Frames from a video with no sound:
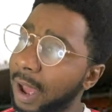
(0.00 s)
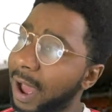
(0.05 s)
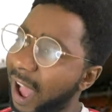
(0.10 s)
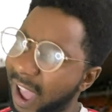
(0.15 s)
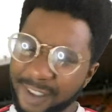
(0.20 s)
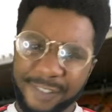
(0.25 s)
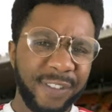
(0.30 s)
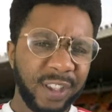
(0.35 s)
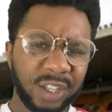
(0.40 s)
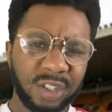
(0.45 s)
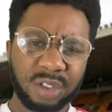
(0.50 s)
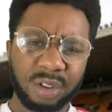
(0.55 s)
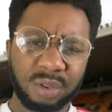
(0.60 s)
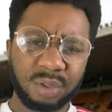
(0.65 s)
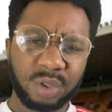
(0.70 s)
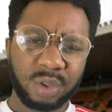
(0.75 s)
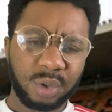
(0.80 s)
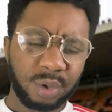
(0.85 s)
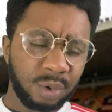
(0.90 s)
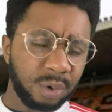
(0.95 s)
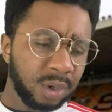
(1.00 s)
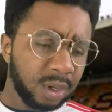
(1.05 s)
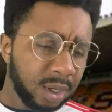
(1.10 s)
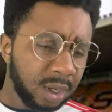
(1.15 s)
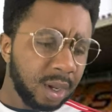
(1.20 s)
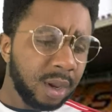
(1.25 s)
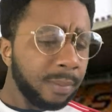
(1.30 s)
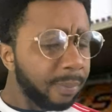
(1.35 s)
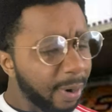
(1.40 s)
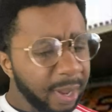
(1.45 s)
I think so too.
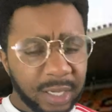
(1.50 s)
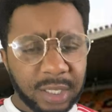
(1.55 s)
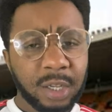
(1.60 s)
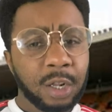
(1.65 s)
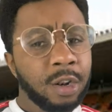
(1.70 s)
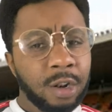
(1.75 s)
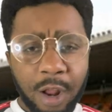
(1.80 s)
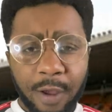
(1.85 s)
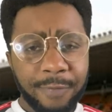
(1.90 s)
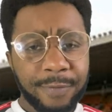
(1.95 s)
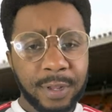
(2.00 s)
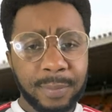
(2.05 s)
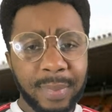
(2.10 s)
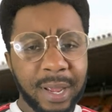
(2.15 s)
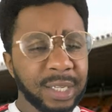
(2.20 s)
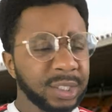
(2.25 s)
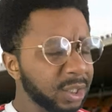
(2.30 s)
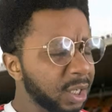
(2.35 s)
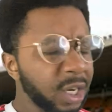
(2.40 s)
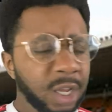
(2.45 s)
But he's a lovely manager,